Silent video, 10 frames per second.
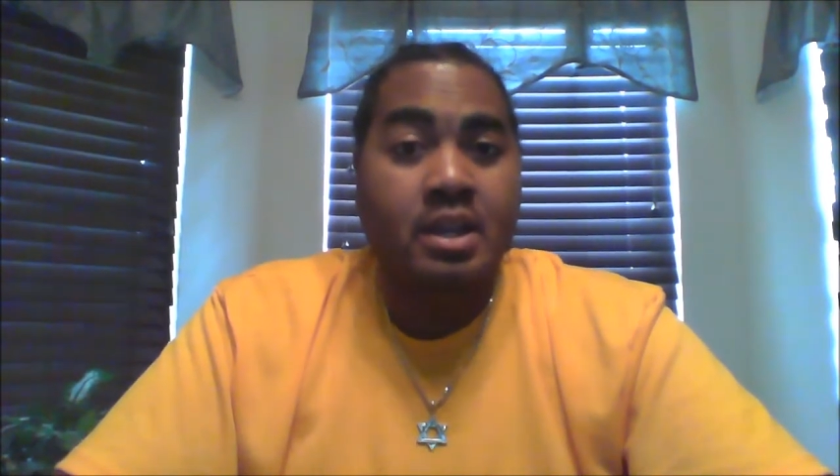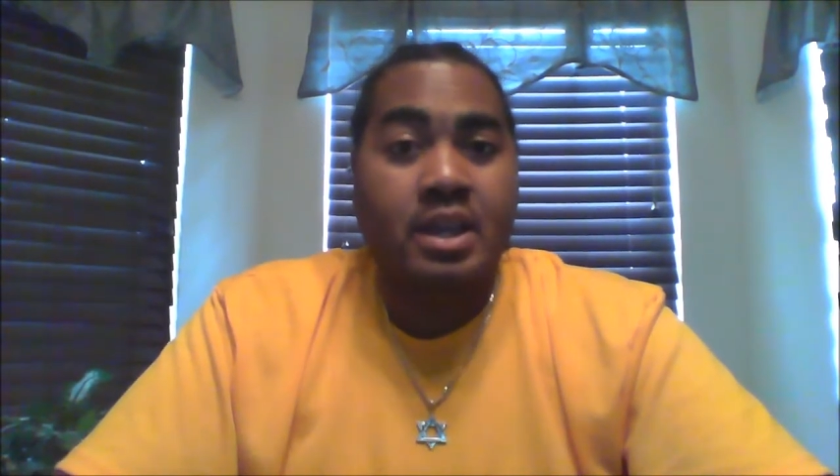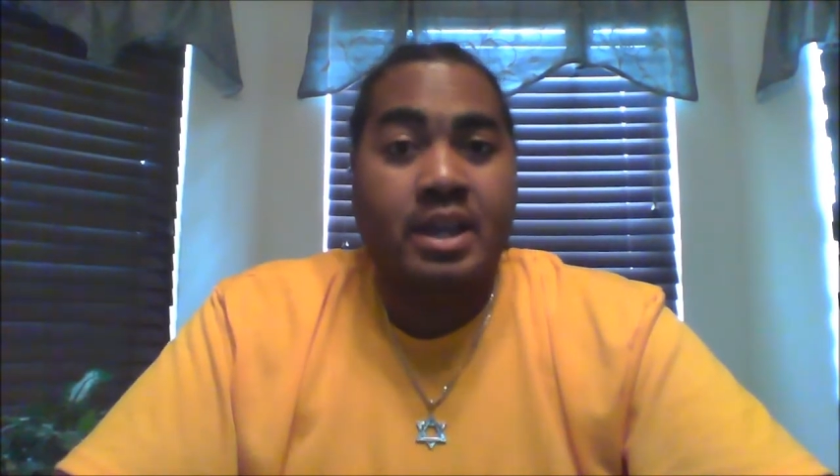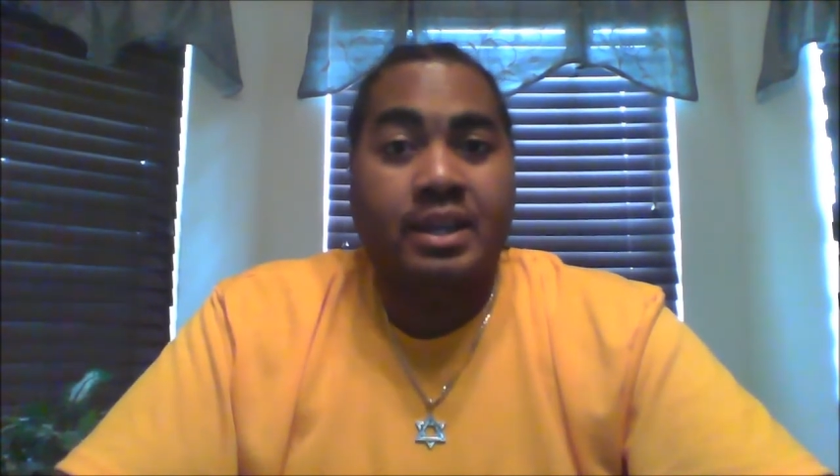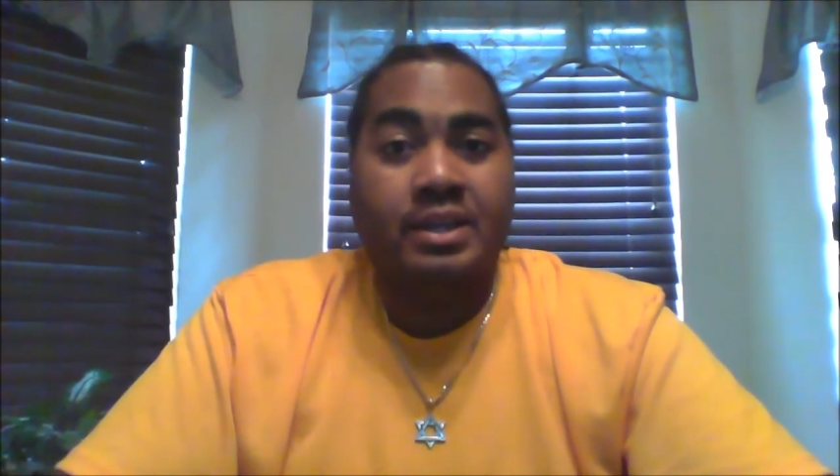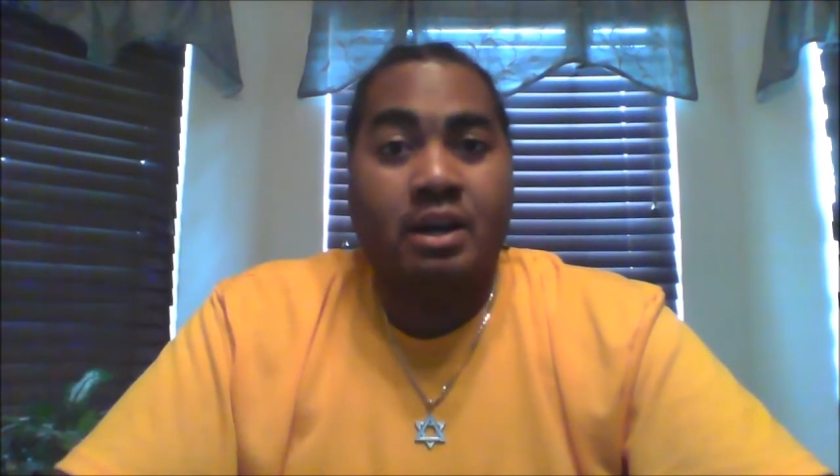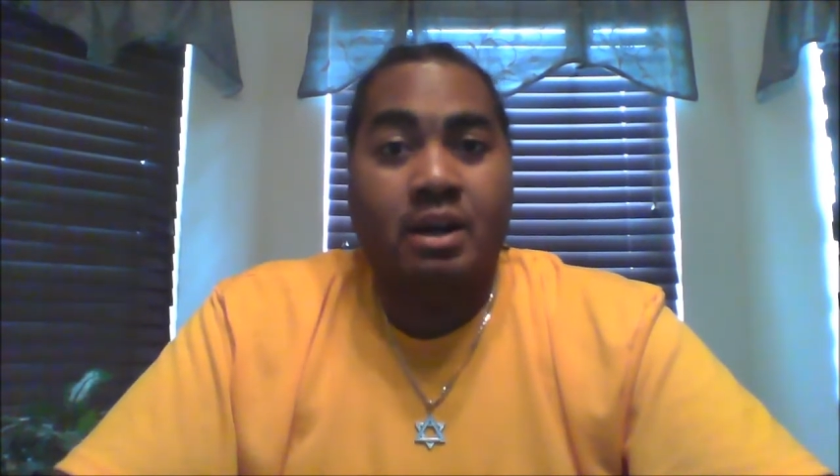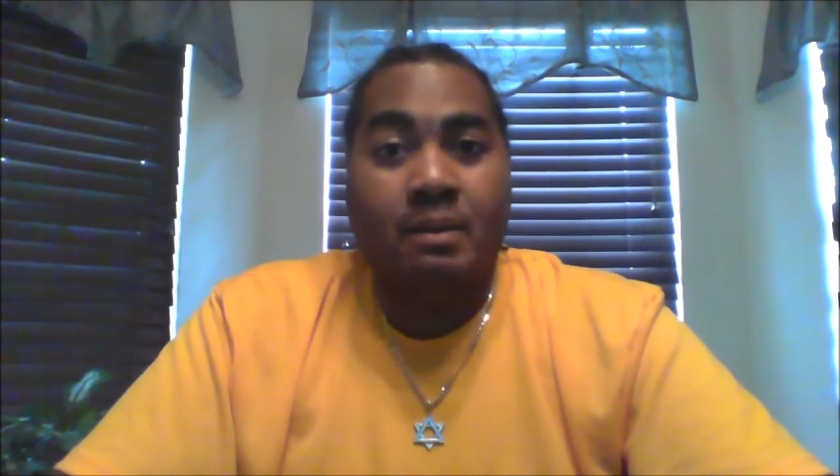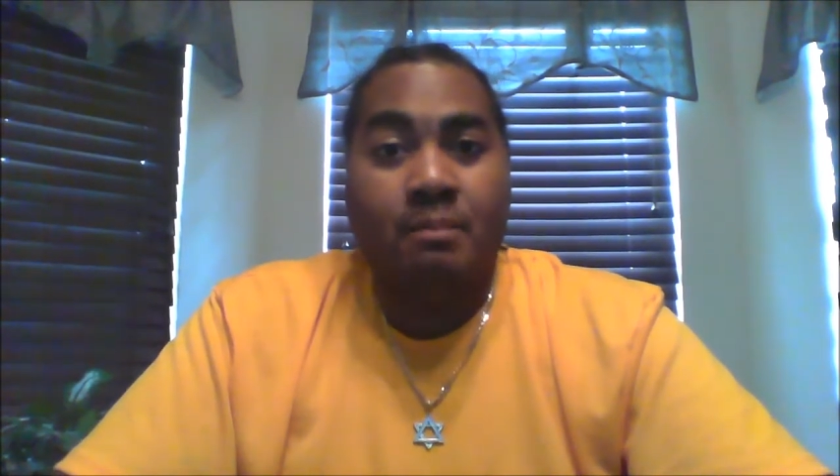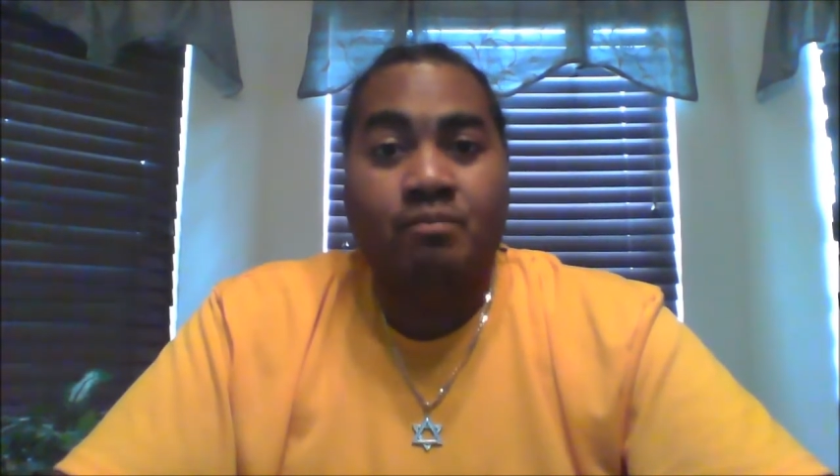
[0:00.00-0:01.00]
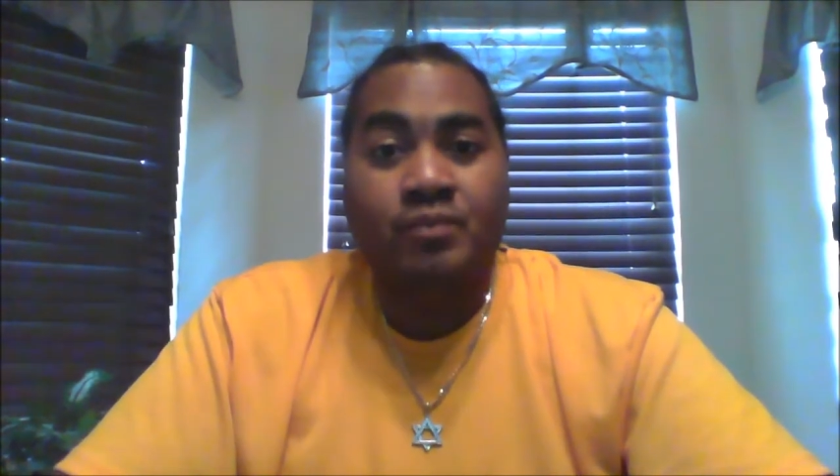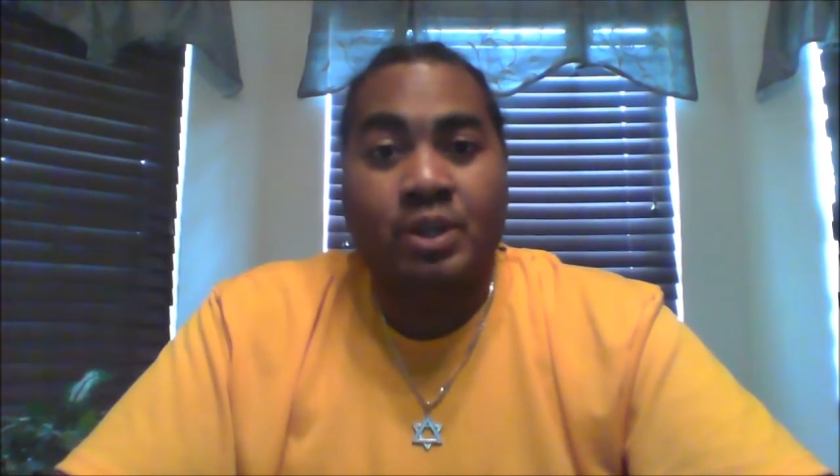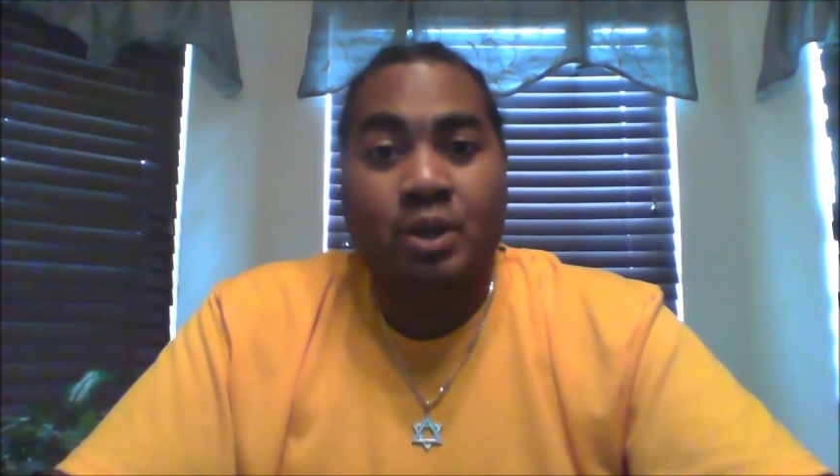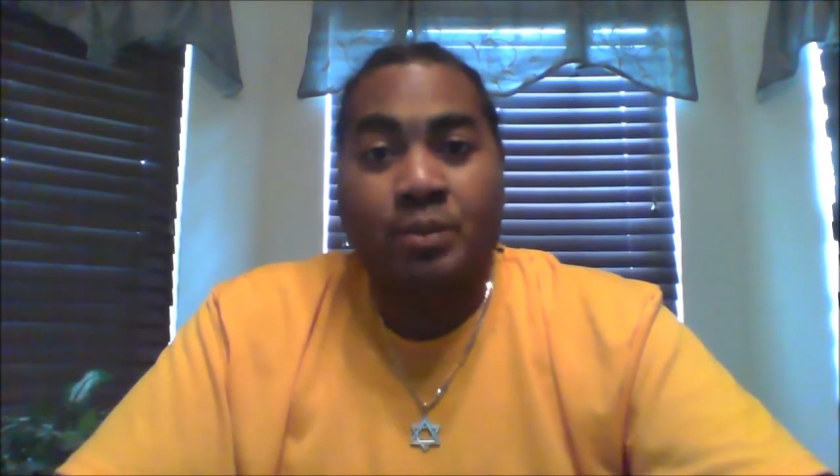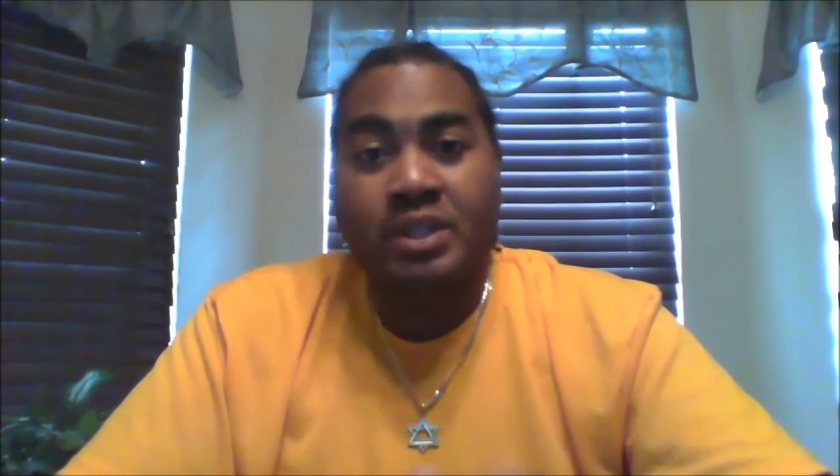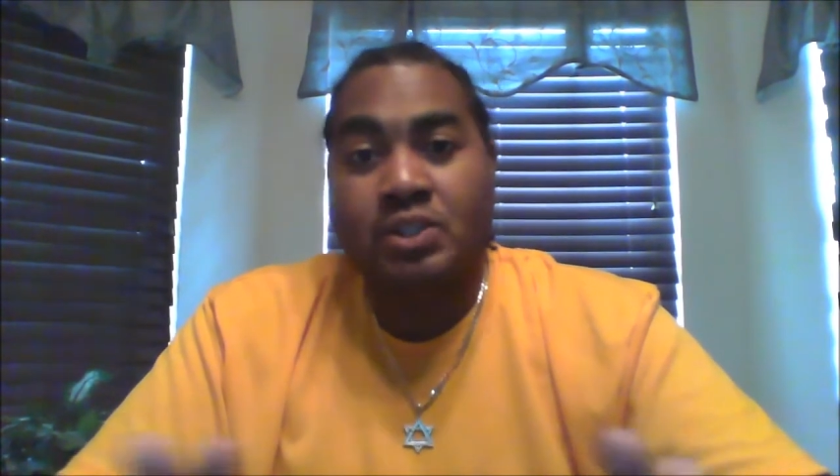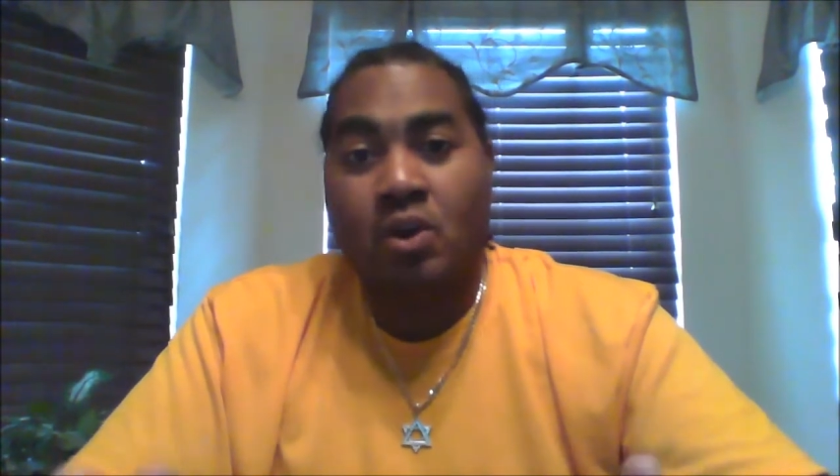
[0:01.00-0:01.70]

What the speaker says: And, we could